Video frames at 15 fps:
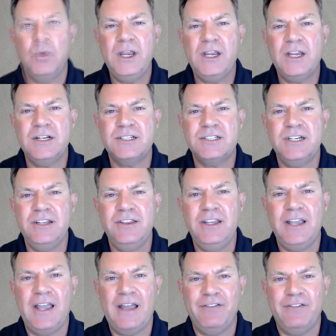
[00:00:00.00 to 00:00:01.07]
We can see
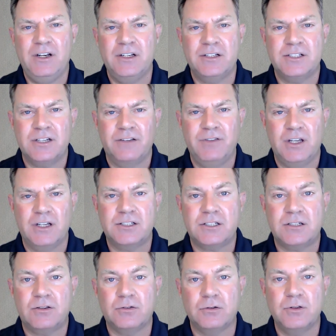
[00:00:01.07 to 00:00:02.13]
the evidence of
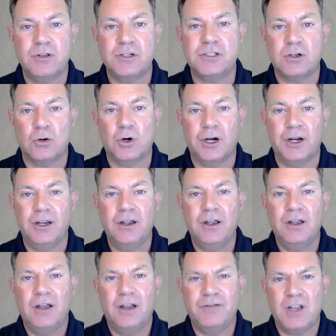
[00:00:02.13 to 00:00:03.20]
this through the story
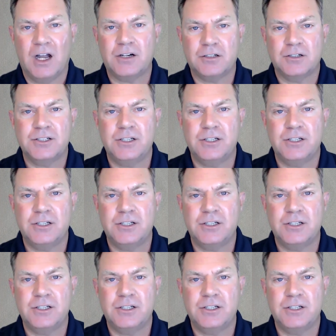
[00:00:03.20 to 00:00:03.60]
of Dr.